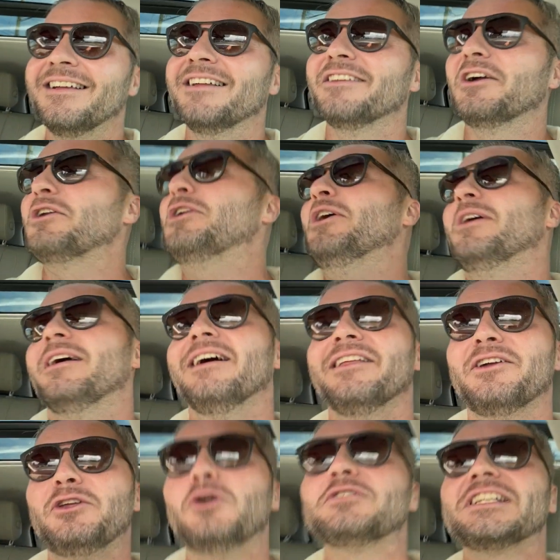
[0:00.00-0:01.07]
They're
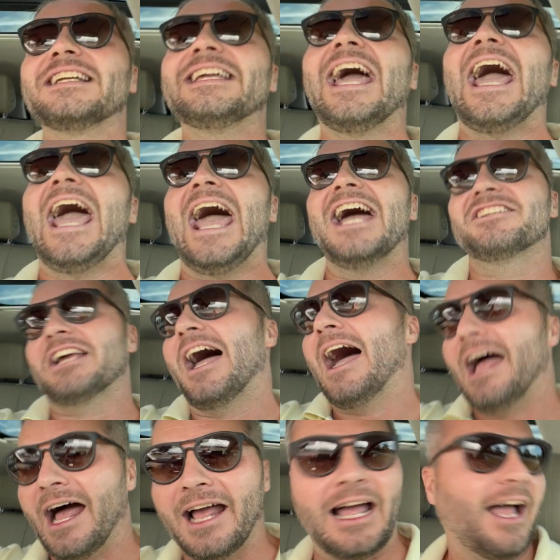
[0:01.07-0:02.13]
using cash.
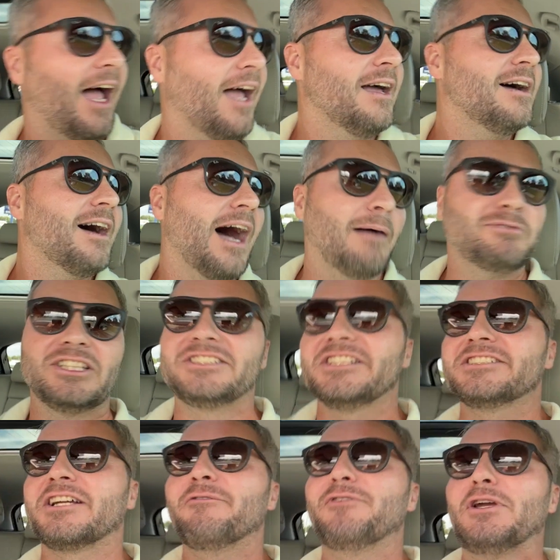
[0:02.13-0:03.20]
I'm just as
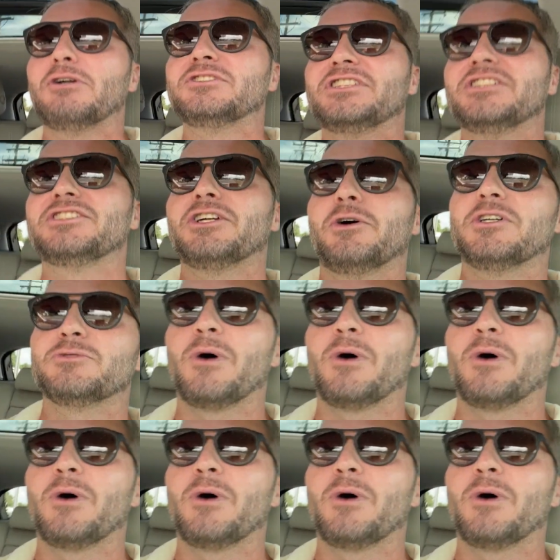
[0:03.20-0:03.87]
confused as you as